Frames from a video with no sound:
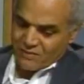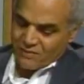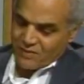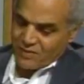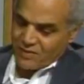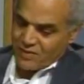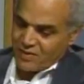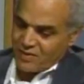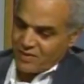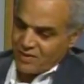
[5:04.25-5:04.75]
of
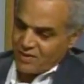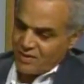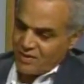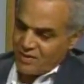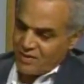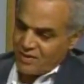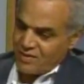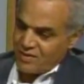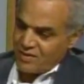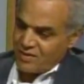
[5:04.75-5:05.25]

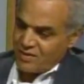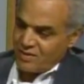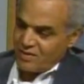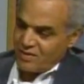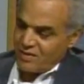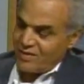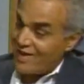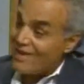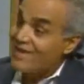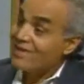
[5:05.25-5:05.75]

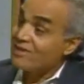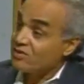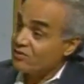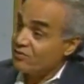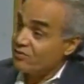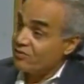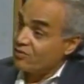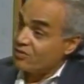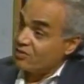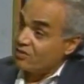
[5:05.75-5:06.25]

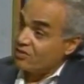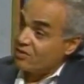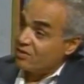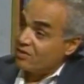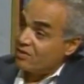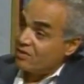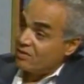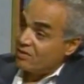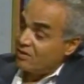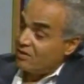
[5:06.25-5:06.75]
needed for
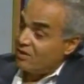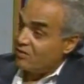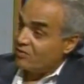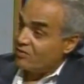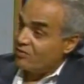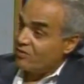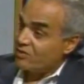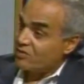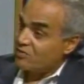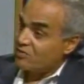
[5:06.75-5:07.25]
law
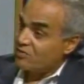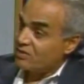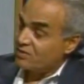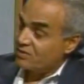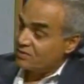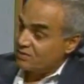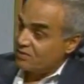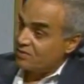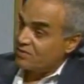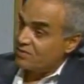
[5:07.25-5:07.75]

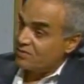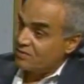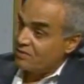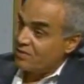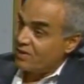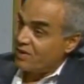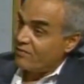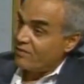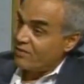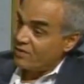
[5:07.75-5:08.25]
enforcement
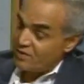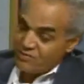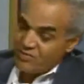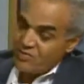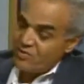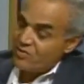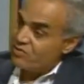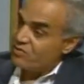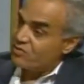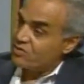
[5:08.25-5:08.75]
to have, that
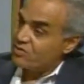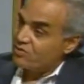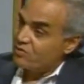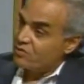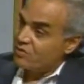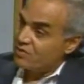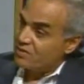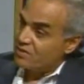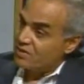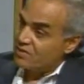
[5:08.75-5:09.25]
they've been
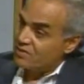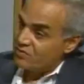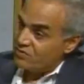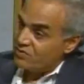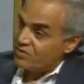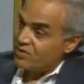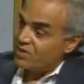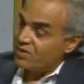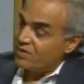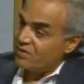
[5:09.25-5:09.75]
using with, as
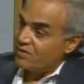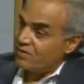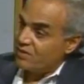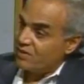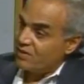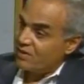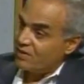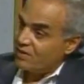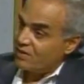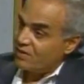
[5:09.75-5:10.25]
you said,
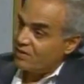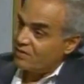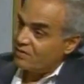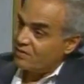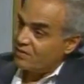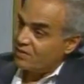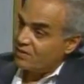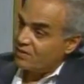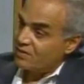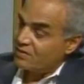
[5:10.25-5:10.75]

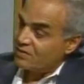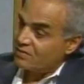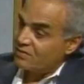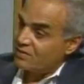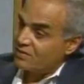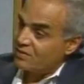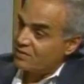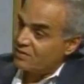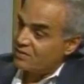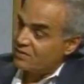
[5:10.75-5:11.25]
drug
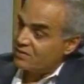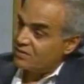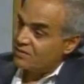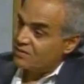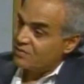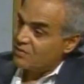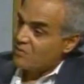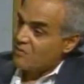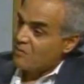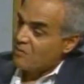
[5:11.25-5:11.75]
dealers
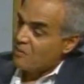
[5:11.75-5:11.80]
and.